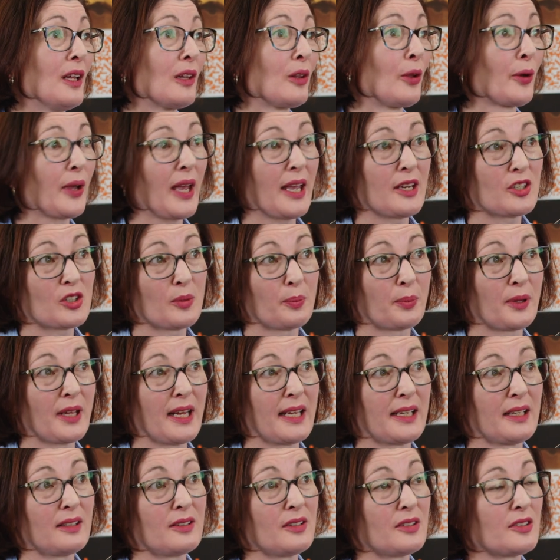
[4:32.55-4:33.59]
location
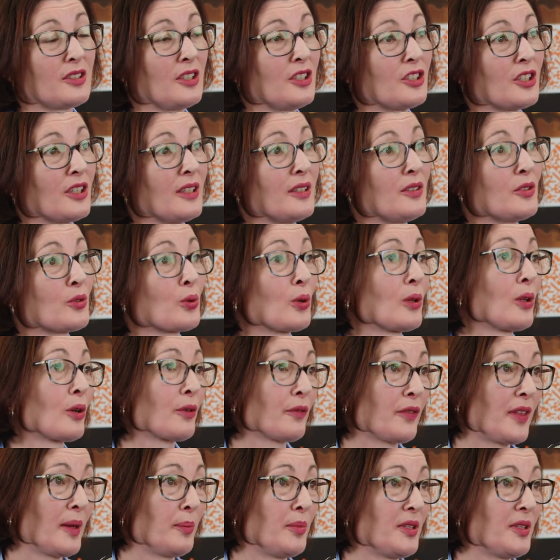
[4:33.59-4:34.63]
planning decisions or a lot of their